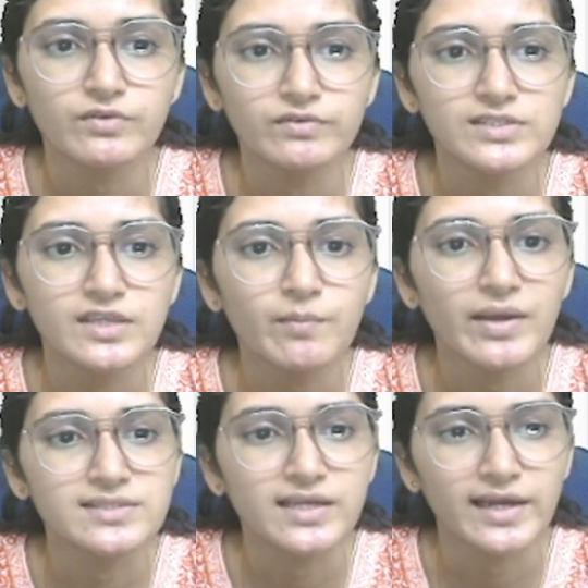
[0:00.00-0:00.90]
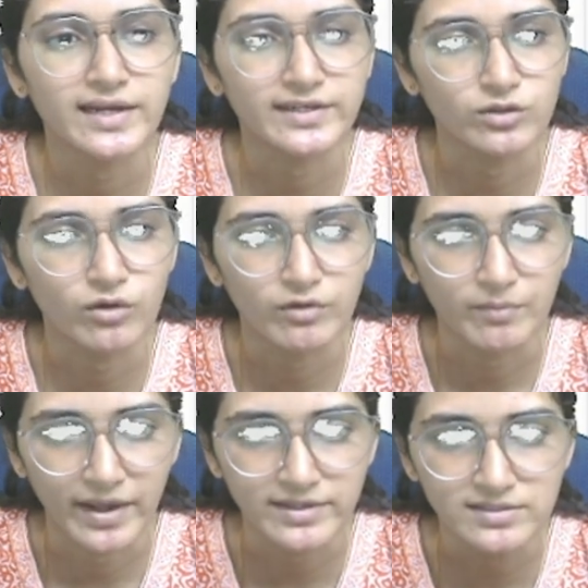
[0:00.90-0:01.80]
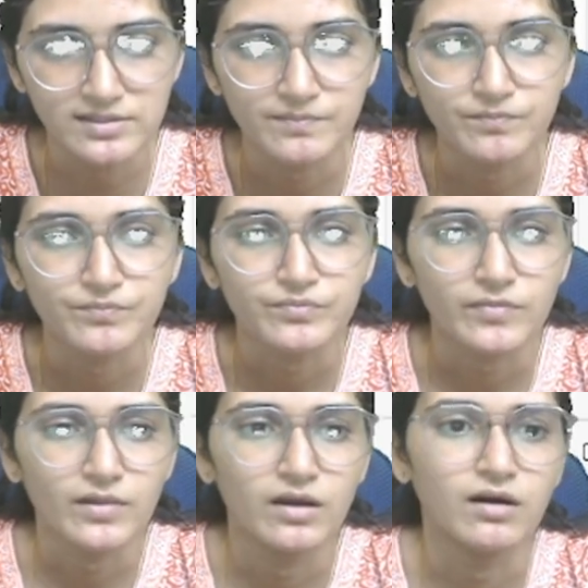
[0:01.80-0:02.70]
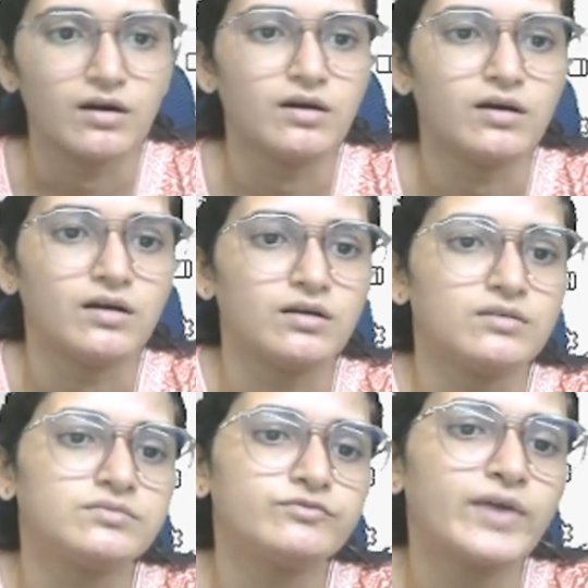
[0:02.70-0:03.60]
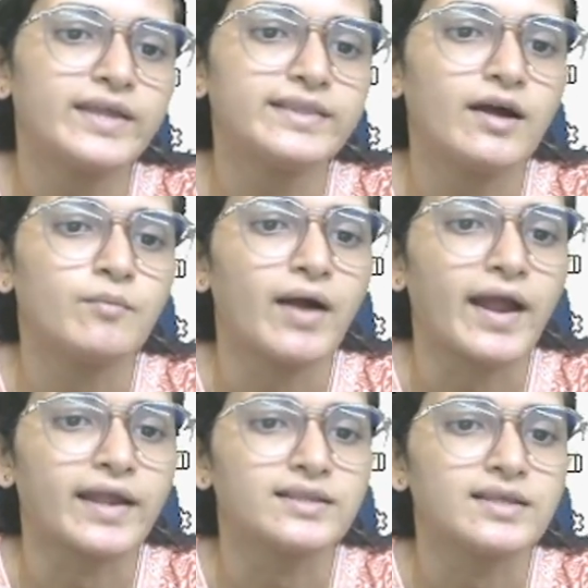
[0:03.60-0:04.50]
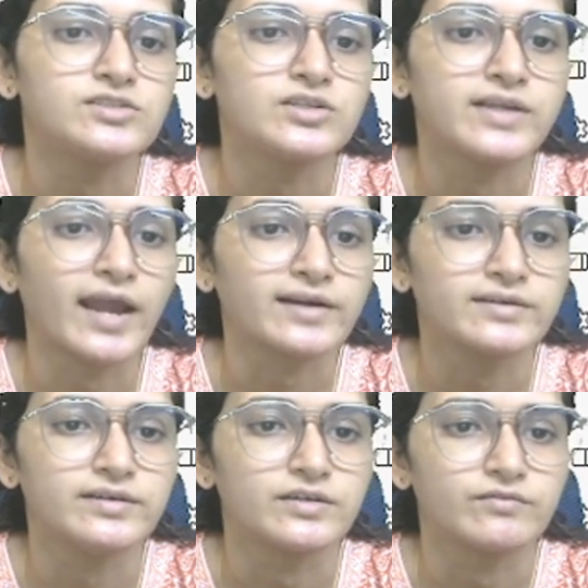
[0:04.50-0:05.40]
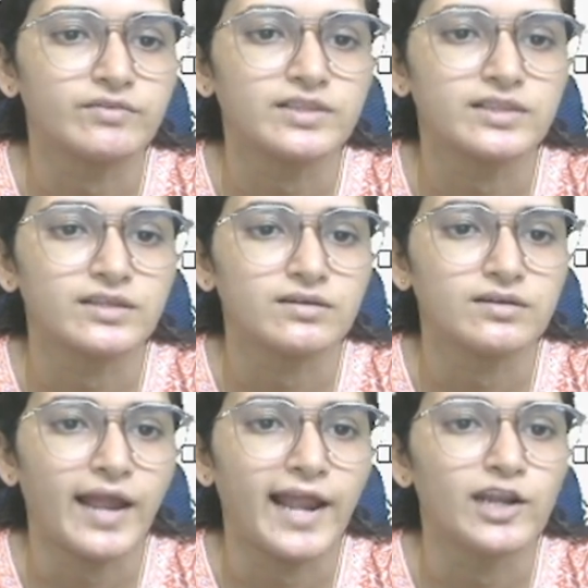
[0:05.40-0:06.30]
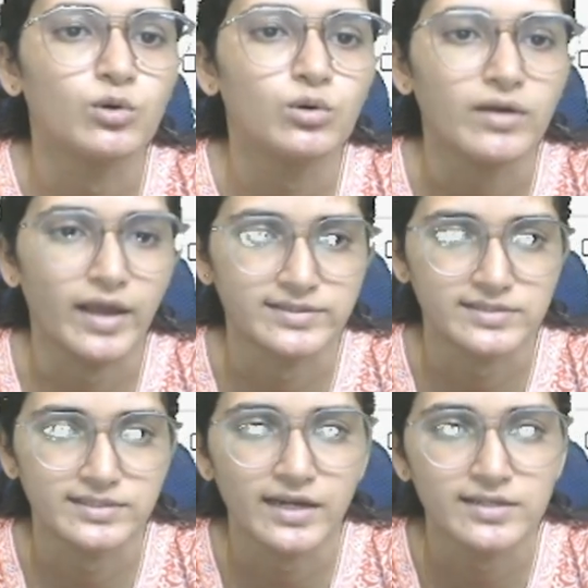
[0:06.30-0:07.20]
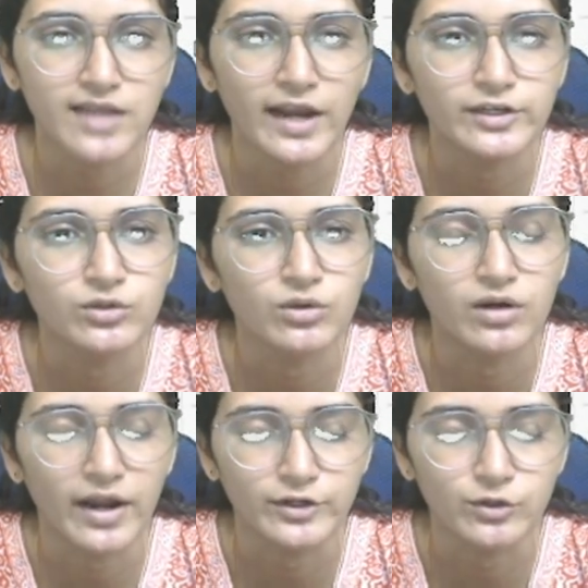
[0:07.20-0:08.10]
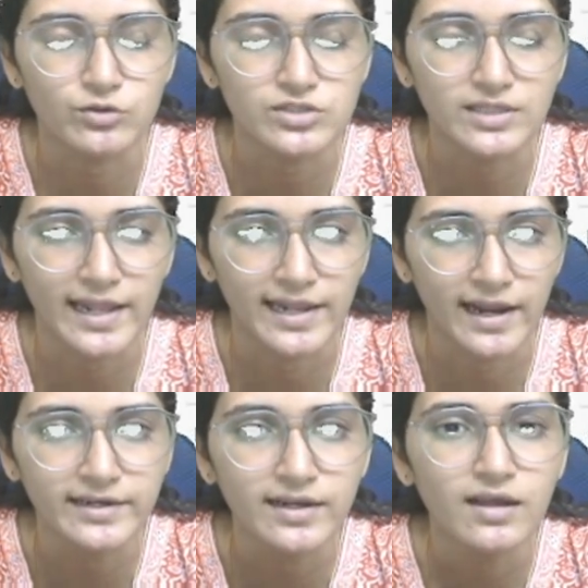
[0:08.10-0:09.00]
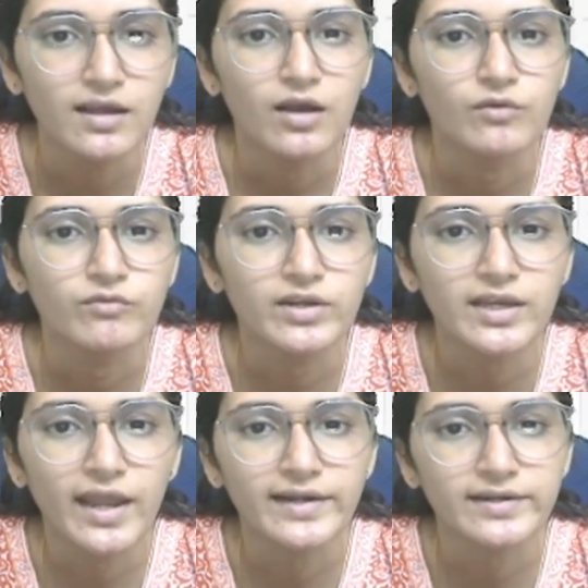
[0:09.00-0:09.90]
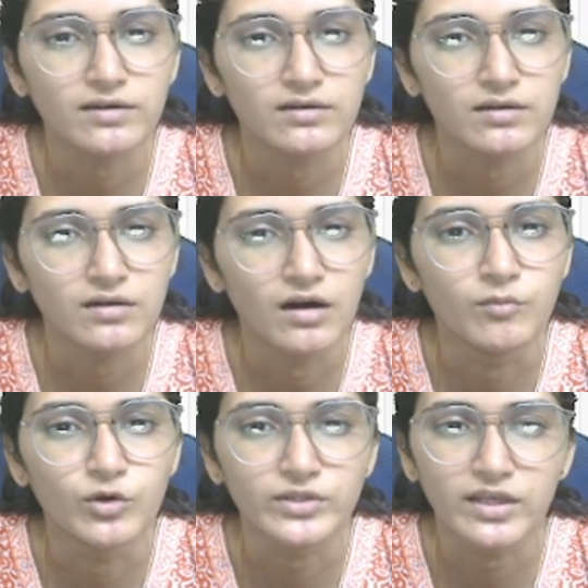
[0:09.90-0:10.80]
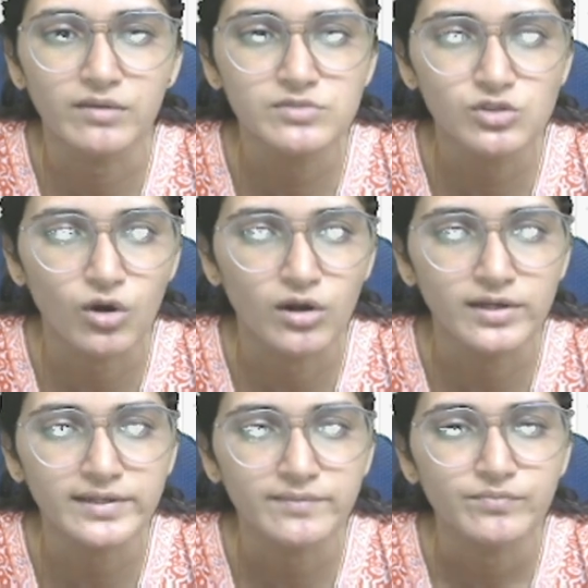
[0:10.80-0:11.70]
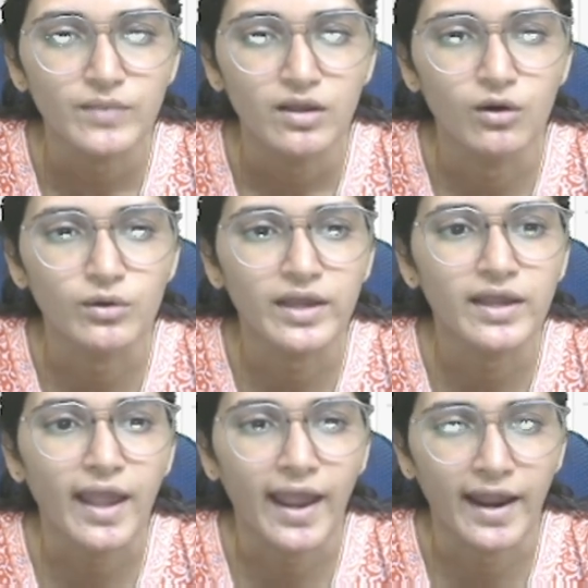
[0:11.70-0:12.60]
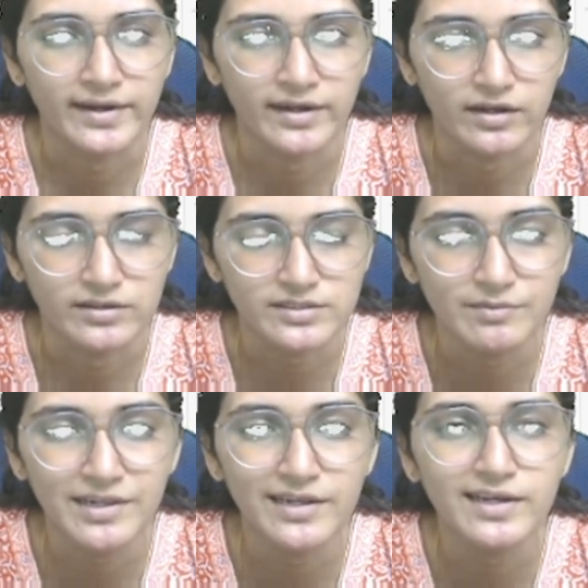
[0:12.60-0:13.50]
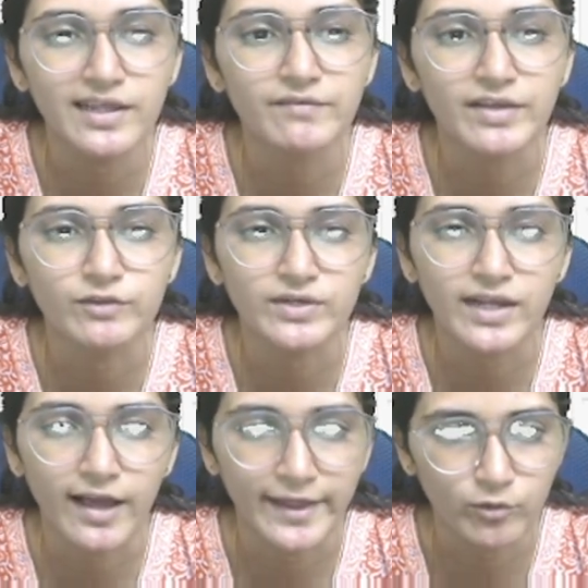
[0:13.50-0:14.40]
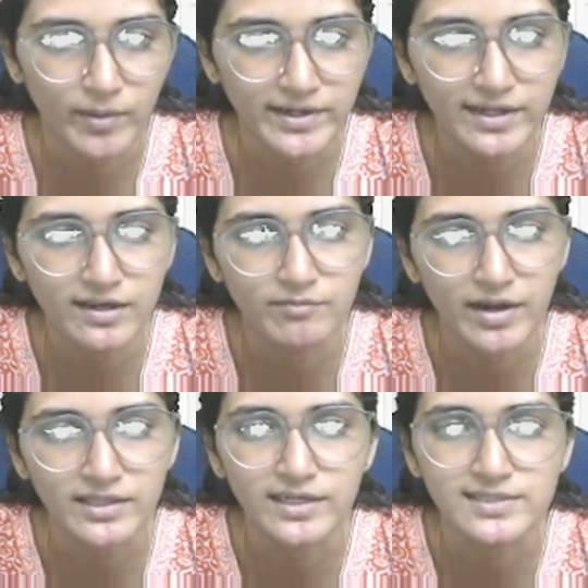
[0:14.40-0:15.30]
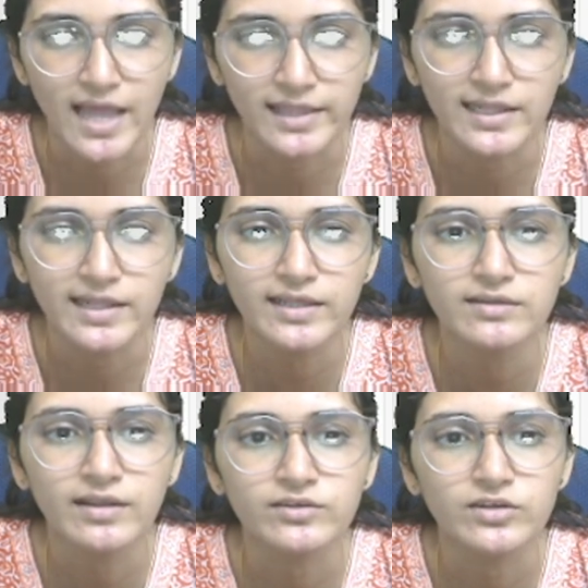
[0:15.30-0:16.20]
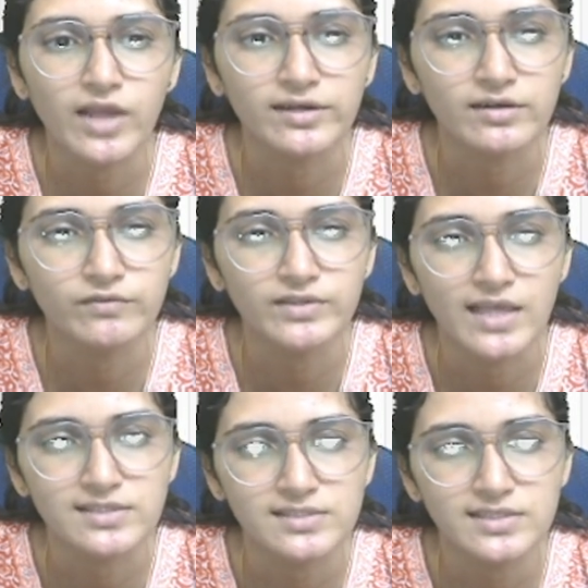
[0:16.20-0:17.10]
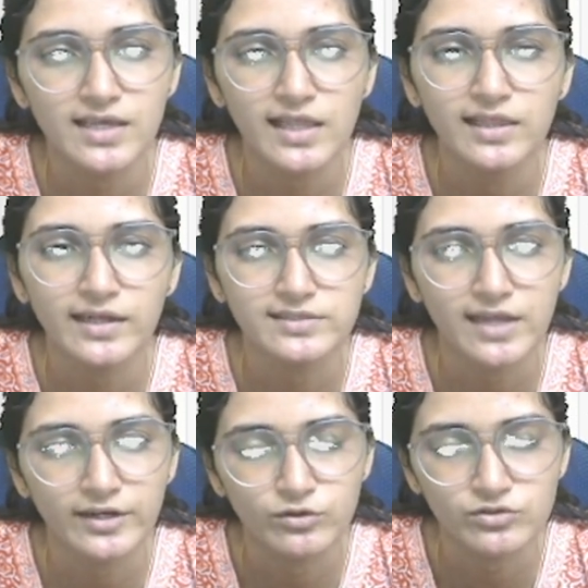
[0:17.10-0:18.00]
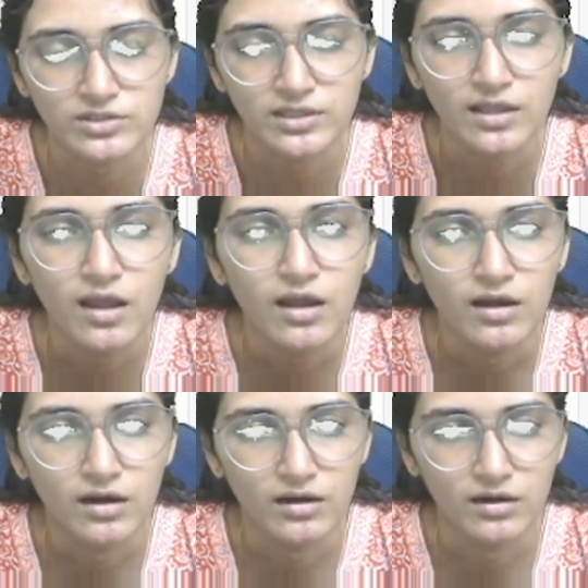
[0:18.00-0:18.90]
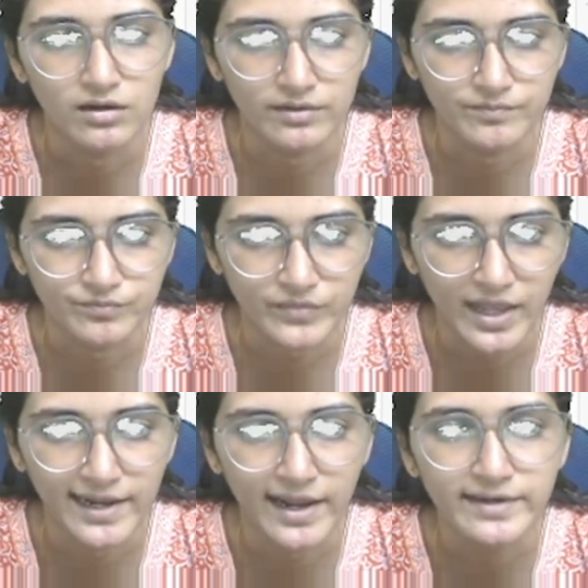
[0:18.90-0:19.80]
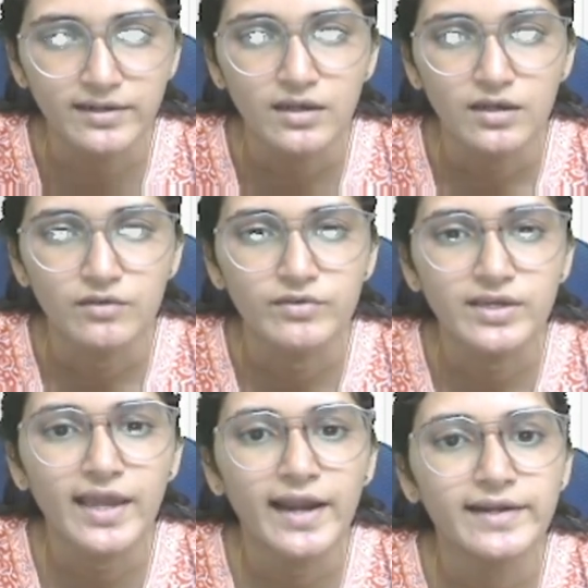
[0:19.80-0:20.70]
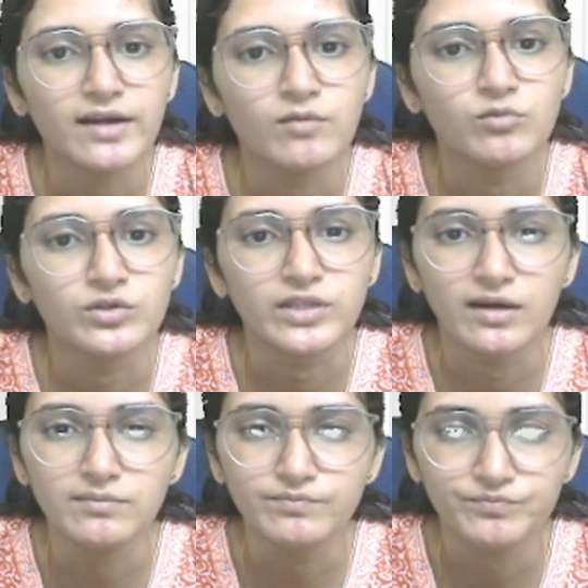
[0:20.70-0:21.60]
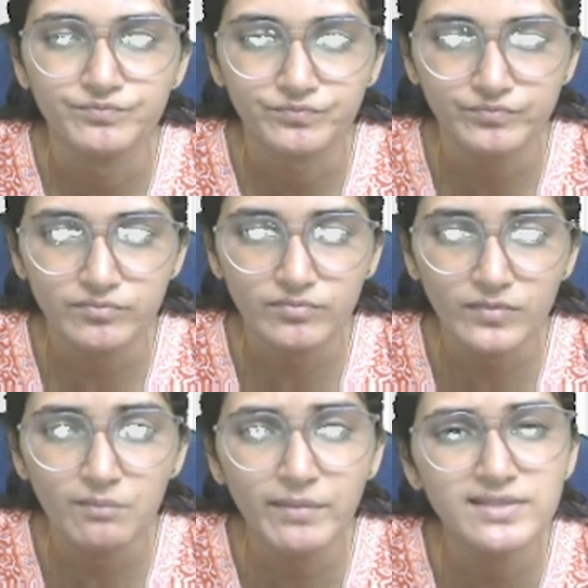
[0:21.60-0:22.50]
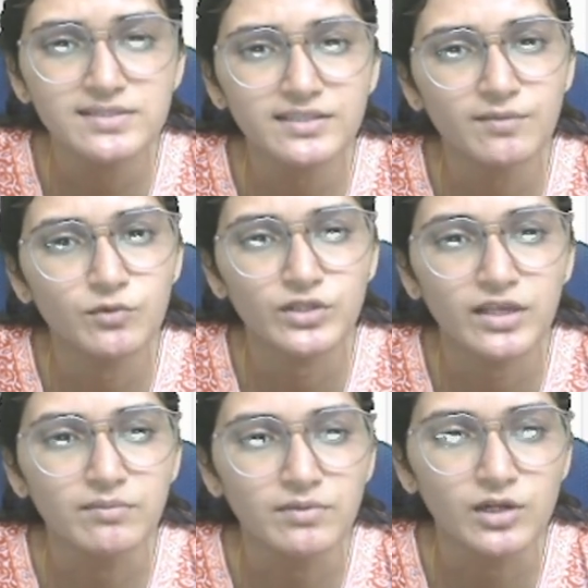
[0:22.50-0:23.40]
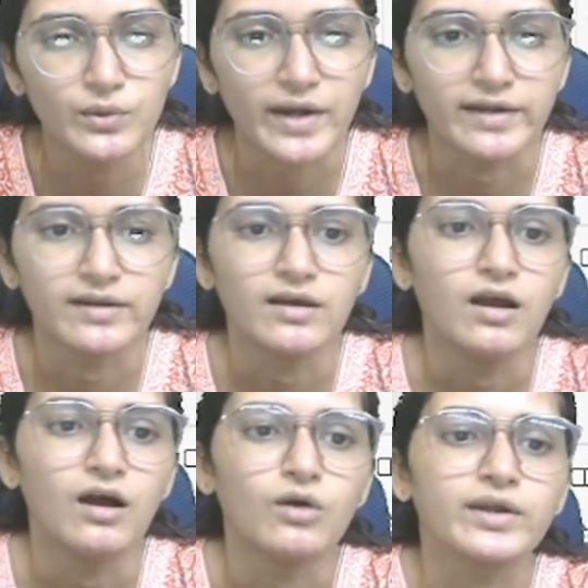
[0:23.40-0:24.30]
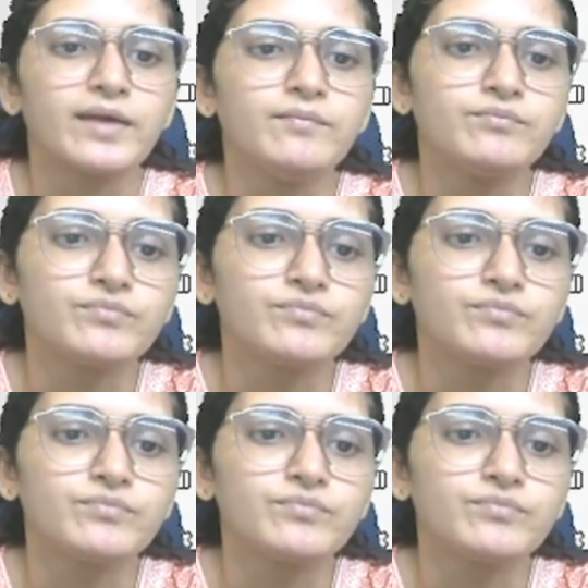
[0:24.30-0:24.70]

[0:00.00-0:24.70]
we will see basic character of amines. When amine is reacted with halo acid, that is hydrogen halide, we get ammonium salt. Okay, and similarly when we take aromatic amine, that is aniline, and react it with HCl, that is hydrogen halide, we get benzene ammonium chloride. Okay,